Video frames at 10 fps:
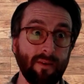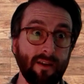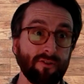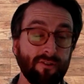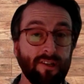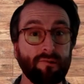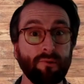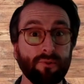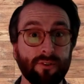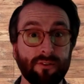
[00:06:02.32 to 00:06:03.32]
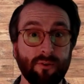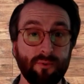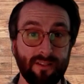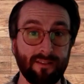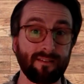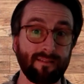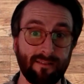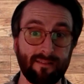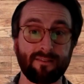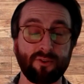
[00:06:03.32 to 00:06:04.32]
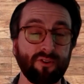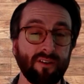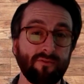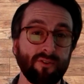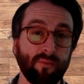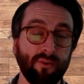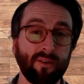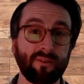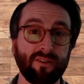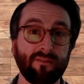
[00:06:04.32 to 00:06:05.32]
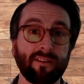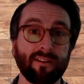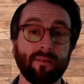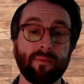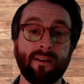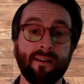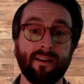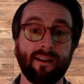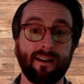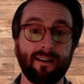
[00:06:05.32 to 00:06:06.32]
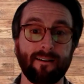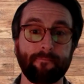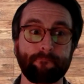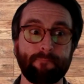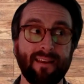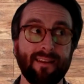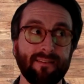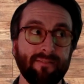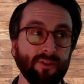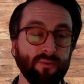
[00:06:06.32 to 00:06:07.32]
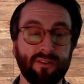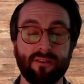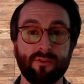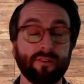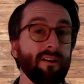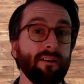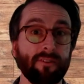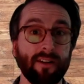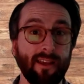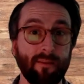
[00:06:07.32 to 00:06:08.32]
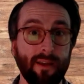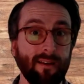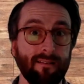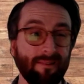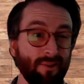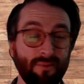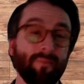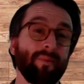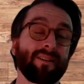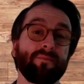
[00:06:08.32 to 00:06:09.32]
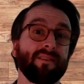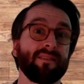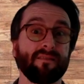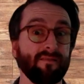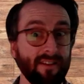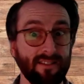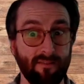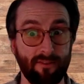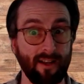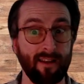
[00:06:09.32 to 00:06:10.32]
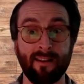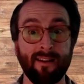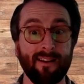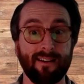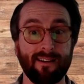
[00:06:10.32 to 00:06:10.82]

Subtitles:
my major, a year older, who was in the Association for Computing Machinery Club. And his advice was to do a crowdfunding campaign. That was like one of the best pieces of advice I ever got.